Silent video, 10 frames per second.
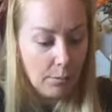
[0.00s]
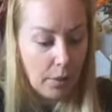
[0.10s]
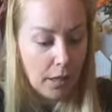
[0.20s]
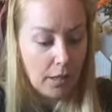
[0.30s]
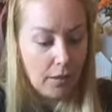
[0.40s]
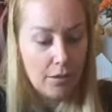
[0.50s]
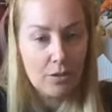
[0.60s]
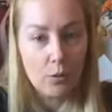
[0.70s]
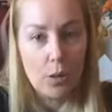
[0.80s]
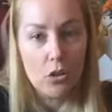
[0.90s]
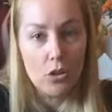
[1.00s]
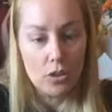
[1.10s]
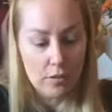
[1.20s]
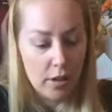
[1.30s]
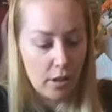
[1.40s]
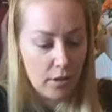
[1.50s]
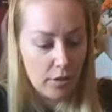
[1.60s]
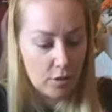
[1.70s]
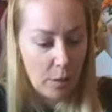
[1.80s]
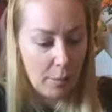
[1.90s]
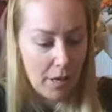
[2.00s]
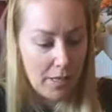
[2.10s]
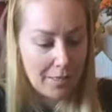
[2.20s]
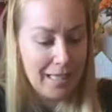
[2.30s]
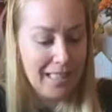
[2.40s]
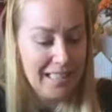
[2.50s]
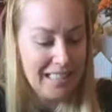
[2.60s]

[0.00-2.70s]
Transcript: my squeegee just fell into my paste.